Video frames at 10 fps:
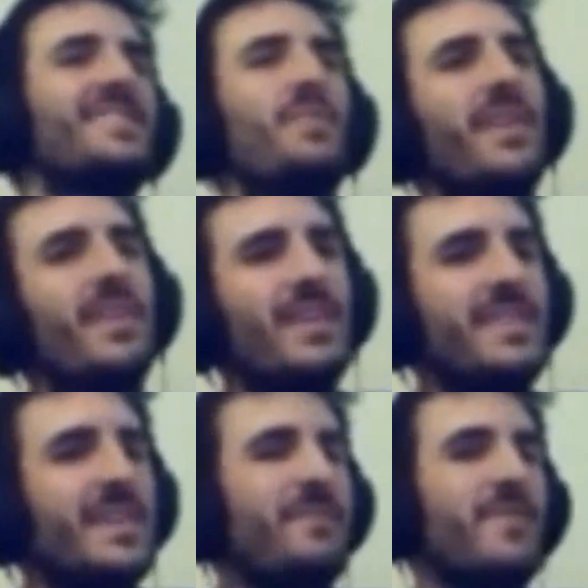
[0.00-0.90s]
way to
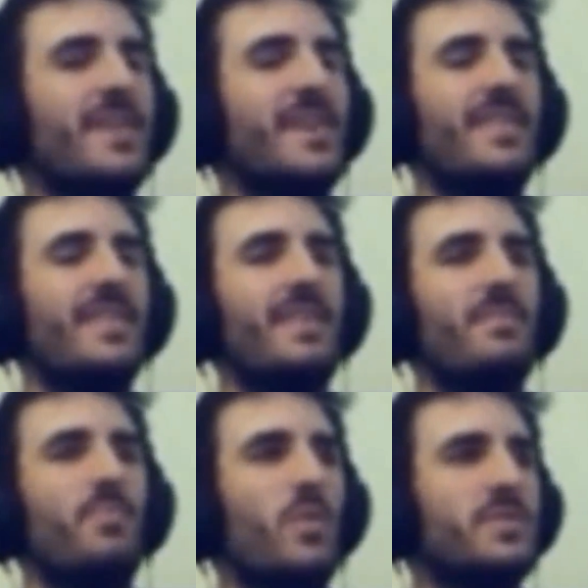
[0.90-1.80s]
identify like
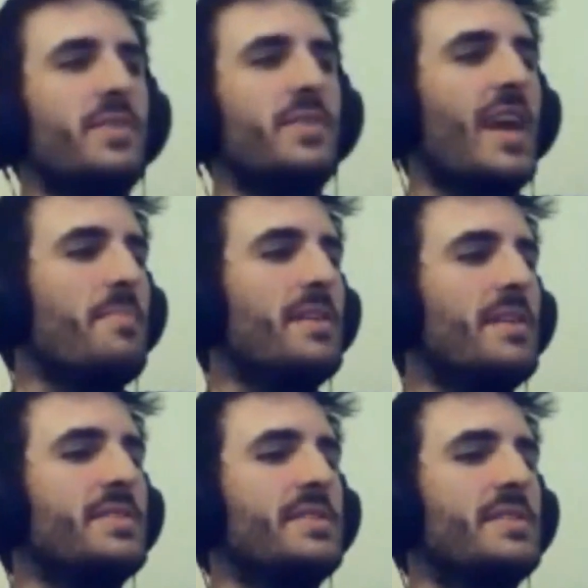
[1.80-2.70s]
what sort of game it
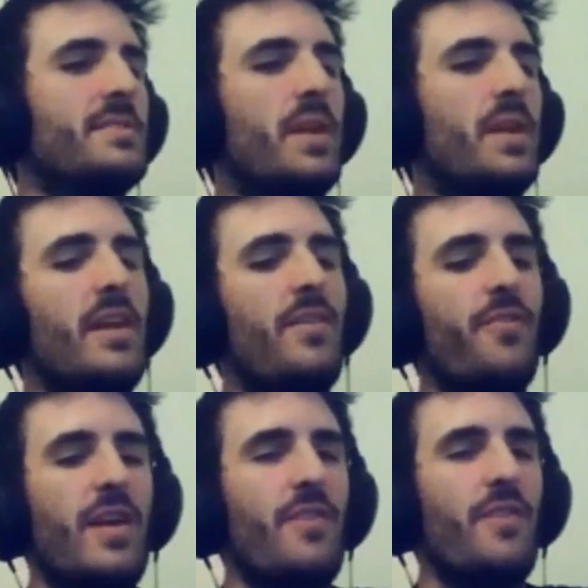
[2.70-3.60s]
is. But
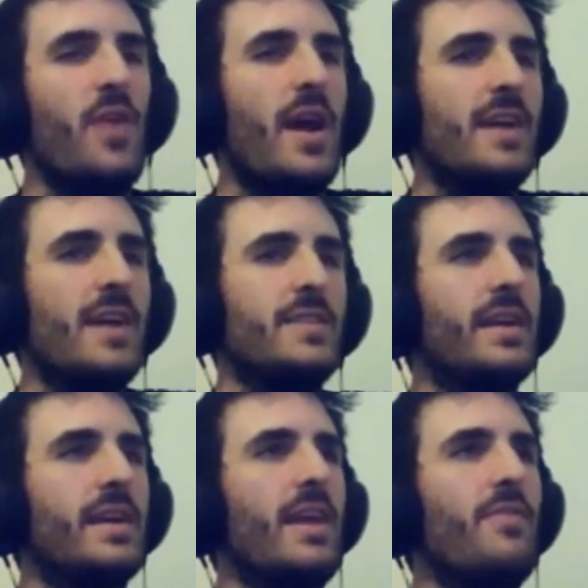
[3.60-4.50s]
if you had to
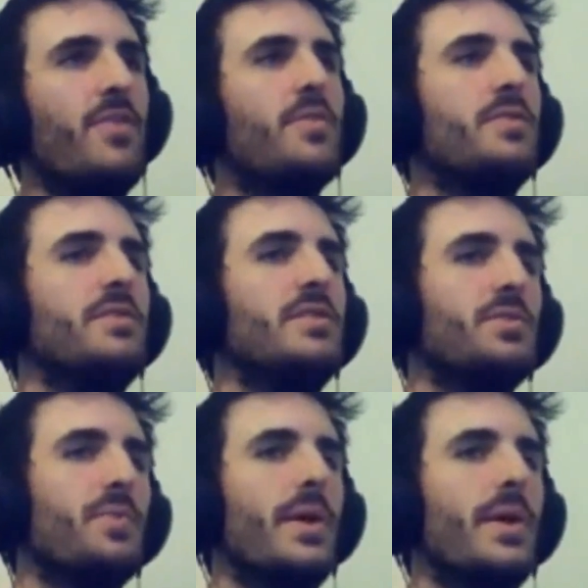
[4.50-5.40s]
if you couldn't use the
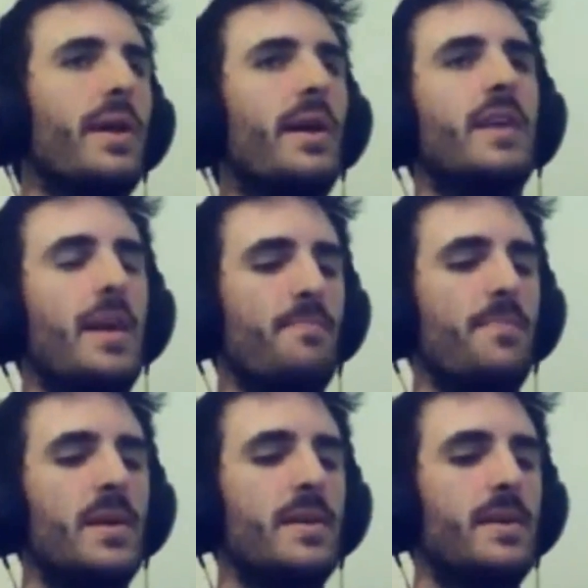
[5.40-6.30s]
word art game,
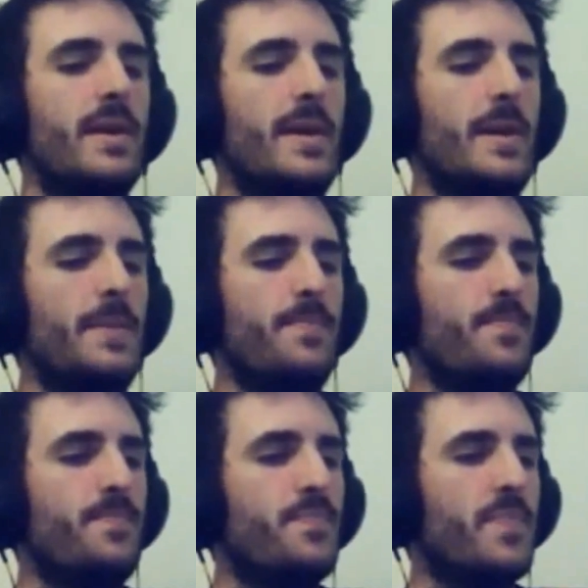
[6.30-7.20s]
um,
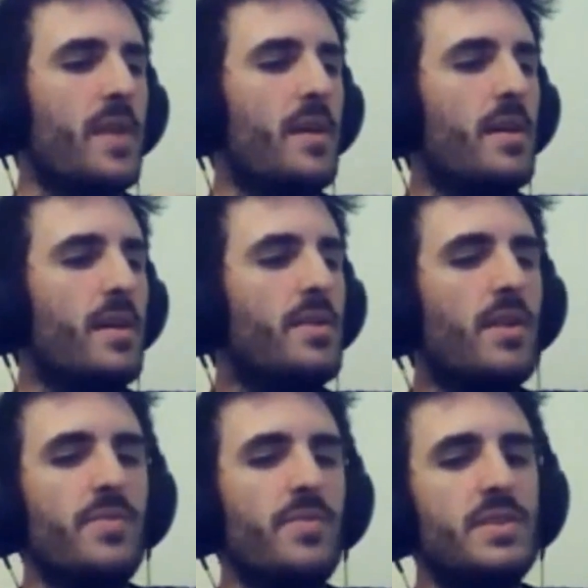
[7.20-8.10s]

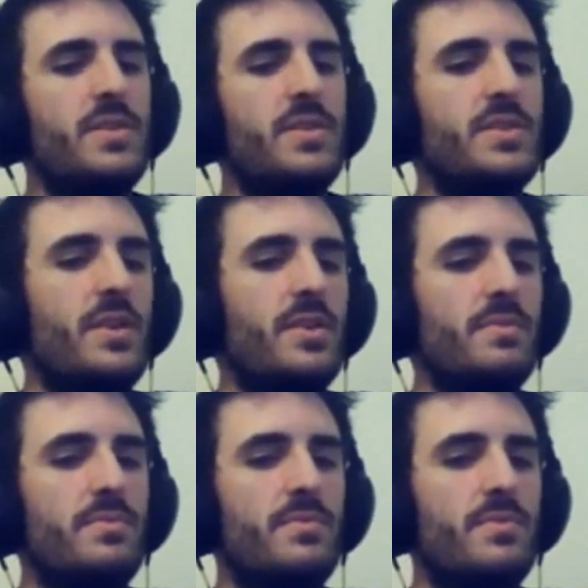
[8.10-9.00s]
there's no
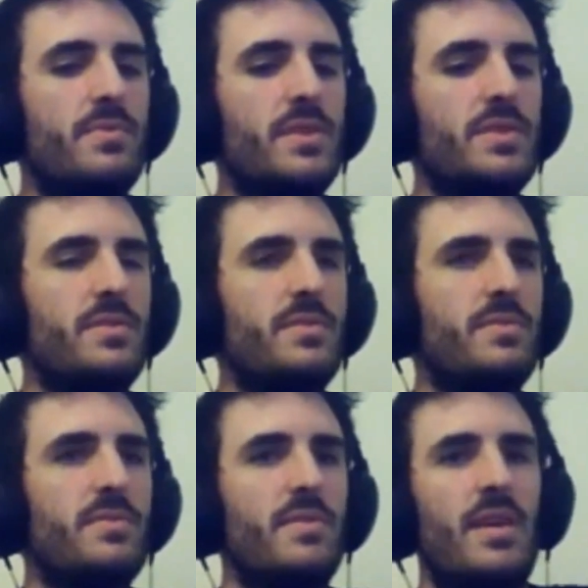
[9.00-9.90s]
there's
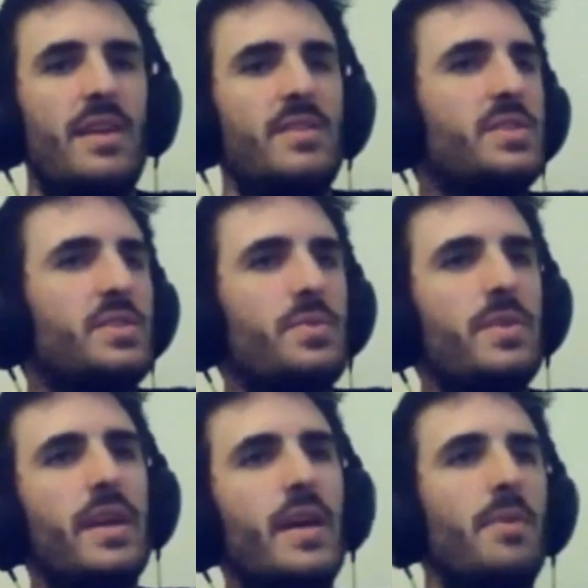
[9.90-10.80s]
it's a story
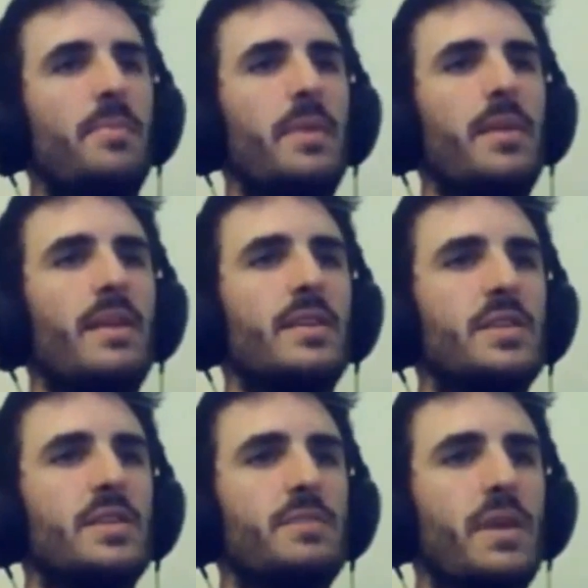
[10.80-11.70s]
game. I mean, it's
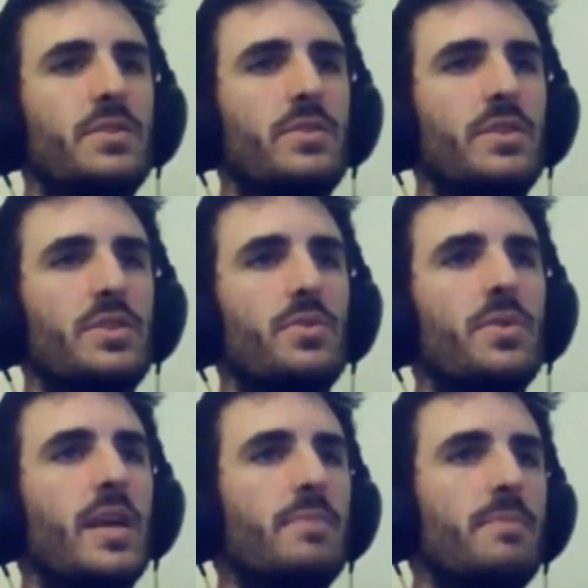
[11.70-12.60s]
just basically a story
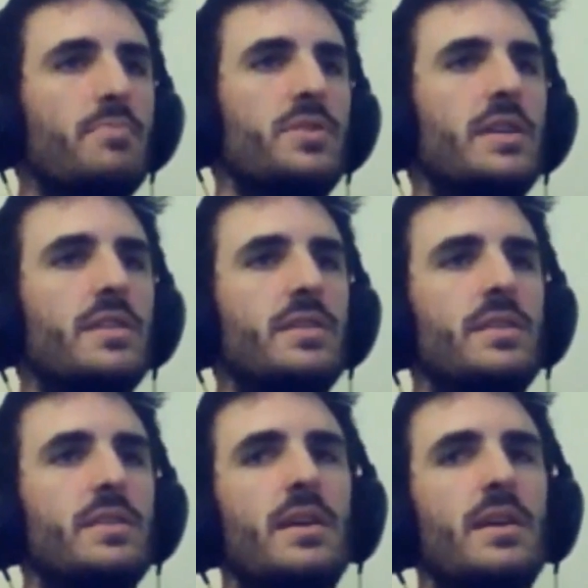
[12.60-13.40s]
game that presents,